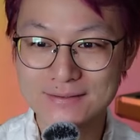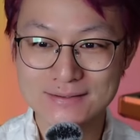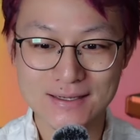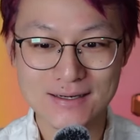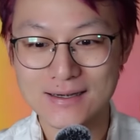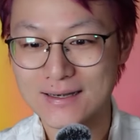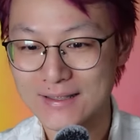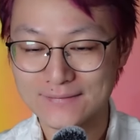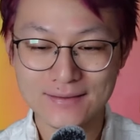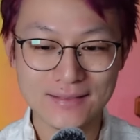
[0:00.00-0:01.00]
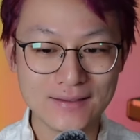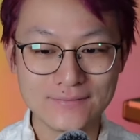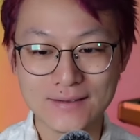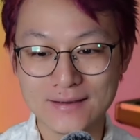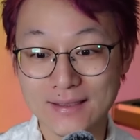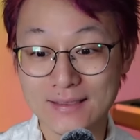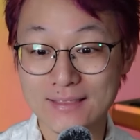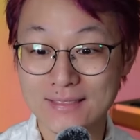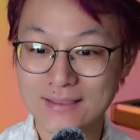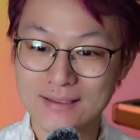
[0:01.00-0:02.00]
most their lives living
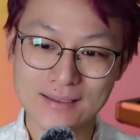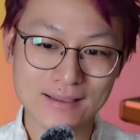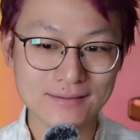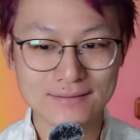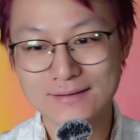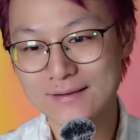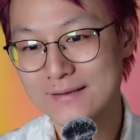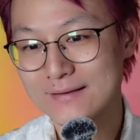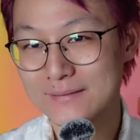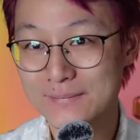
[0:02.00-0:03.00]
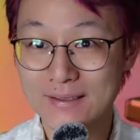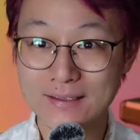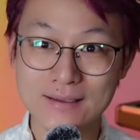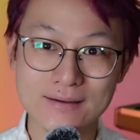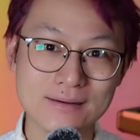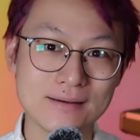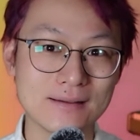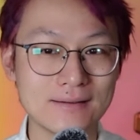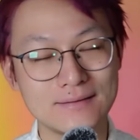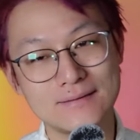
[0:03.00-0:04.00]
in the gangsta's
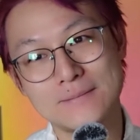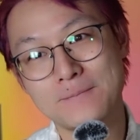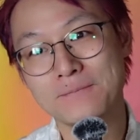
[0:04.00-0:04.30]
paradise.